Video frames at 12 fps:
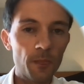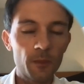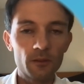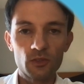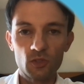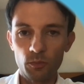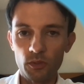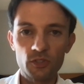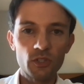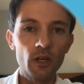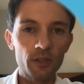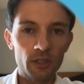
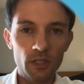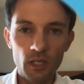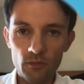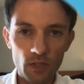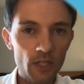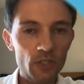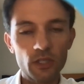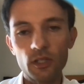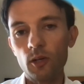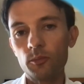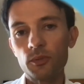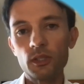Supersonic, an aviation
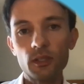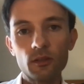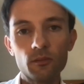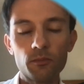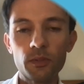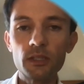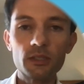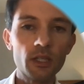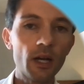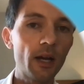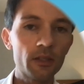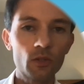company at
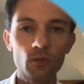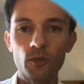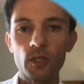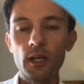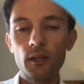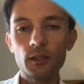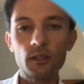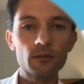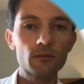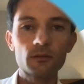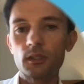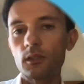PTI in Guilford County.
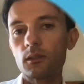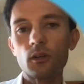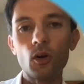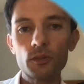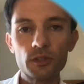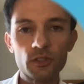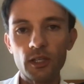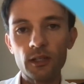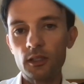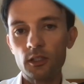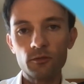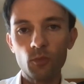And all these, I
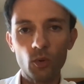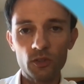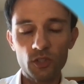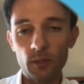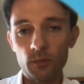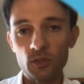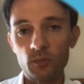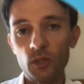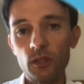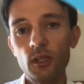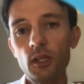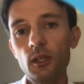could give more examples,
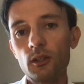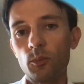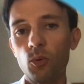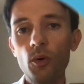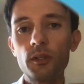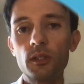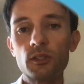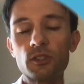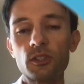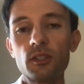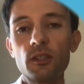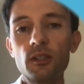but the point
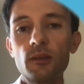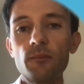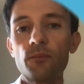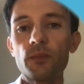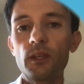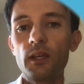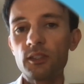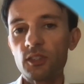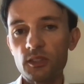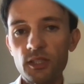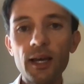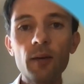is, as
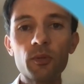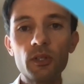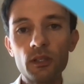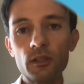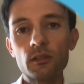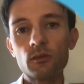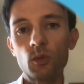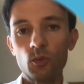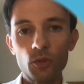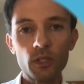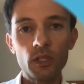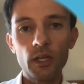that's happening, we're
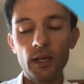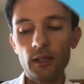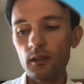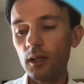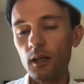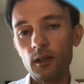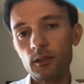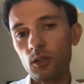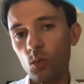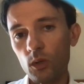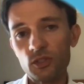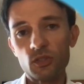looking at,
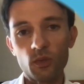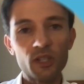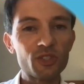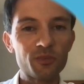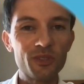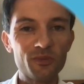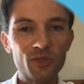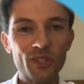what's the recipe for